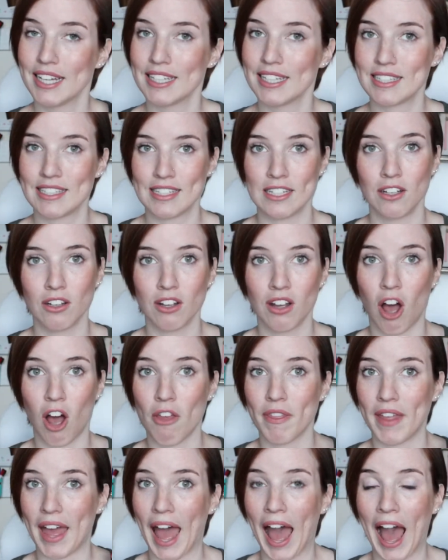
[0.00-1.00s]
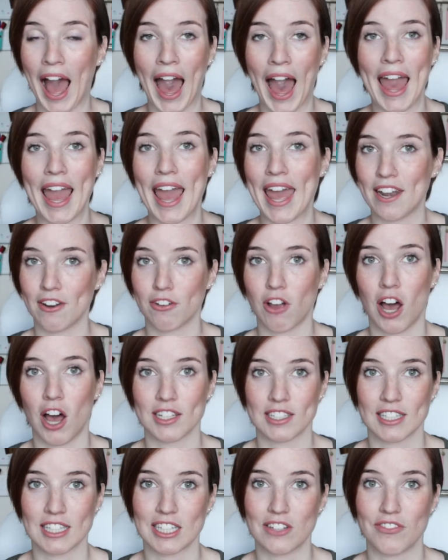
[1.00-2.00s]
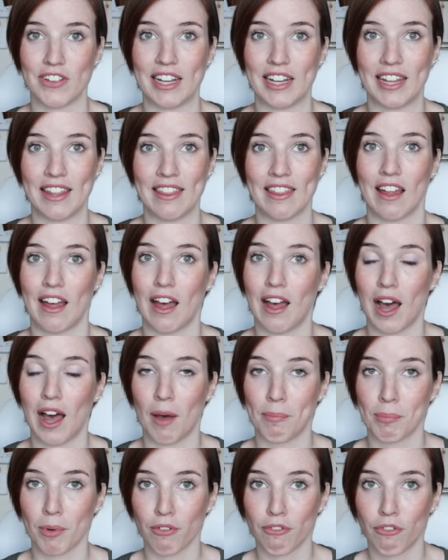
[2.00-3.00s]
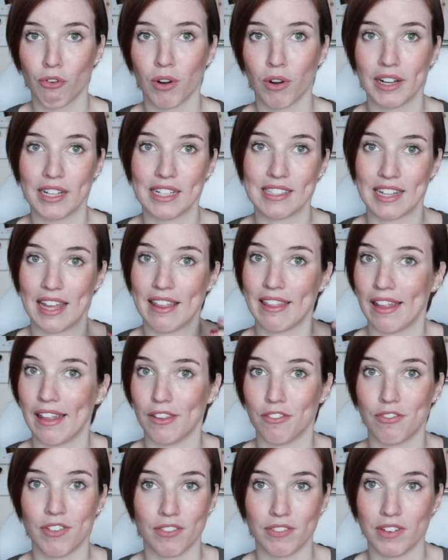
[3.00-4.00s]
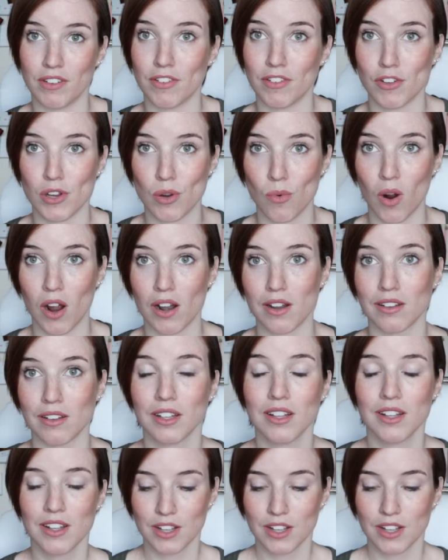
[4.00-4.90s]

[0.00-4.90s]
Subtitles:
Still on that high end of cost of living in the upper 40s and then 50, 51.